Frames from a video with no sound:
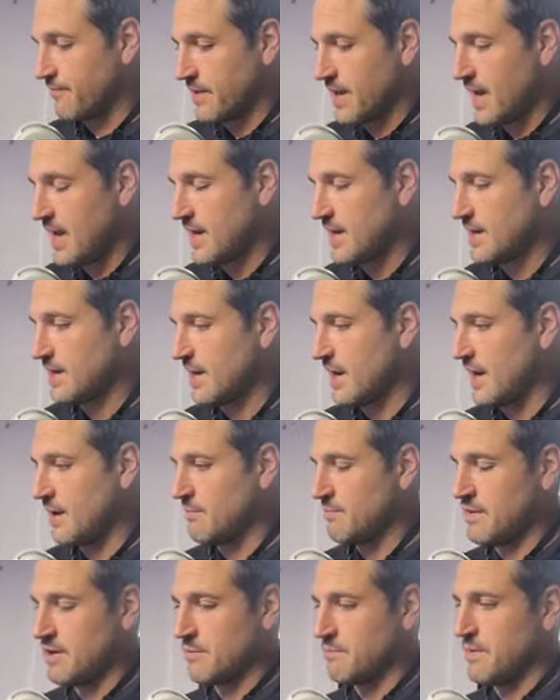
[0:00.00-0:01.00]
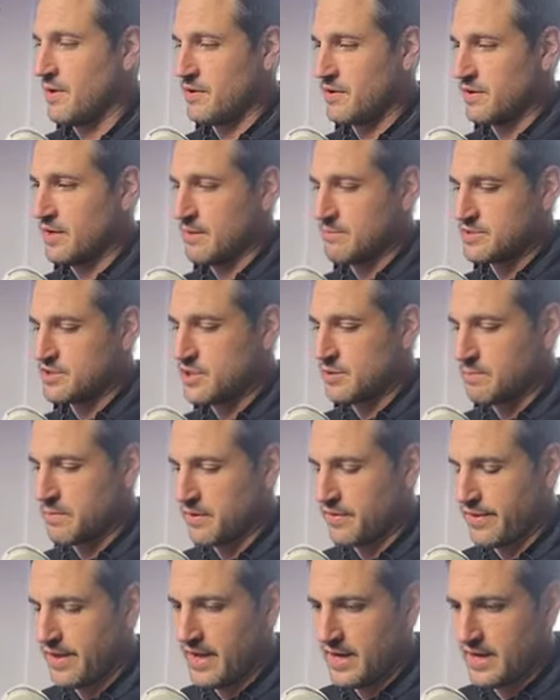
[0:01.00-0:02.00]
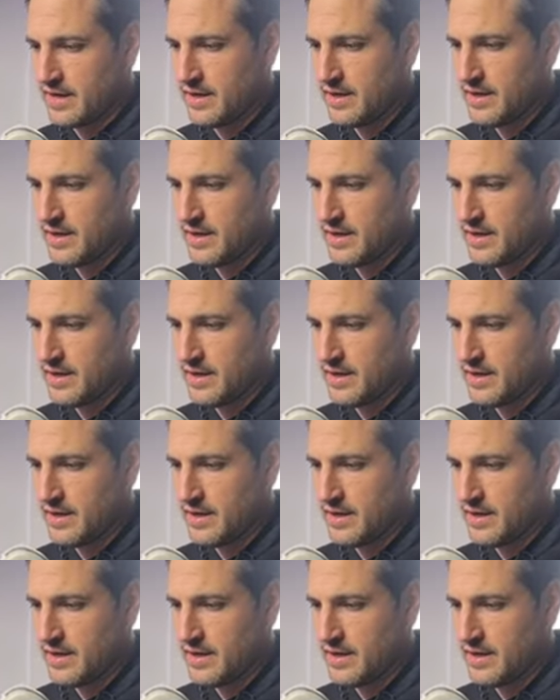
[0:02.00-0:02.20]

flake, and you're building up super thick,